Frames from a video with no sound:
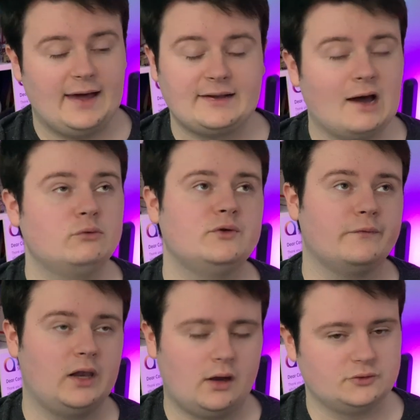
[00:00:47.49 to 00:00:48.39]
And out of
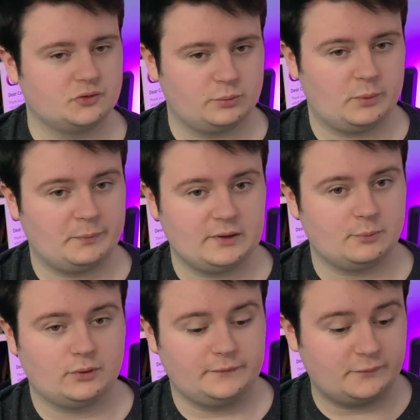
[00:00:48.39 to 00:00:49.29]
a large group of
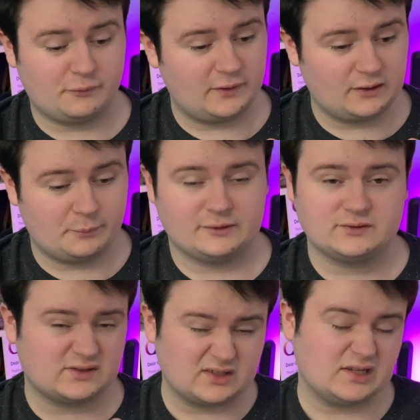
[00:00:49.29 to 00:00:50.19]
people, if you think about
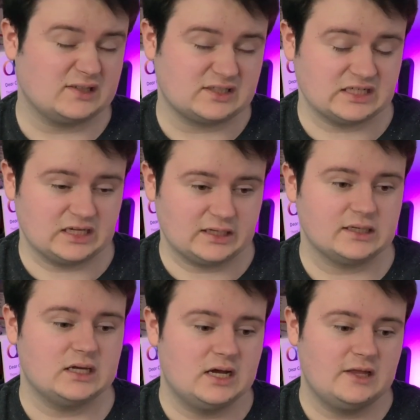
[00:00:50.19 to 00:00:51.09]
it statistically,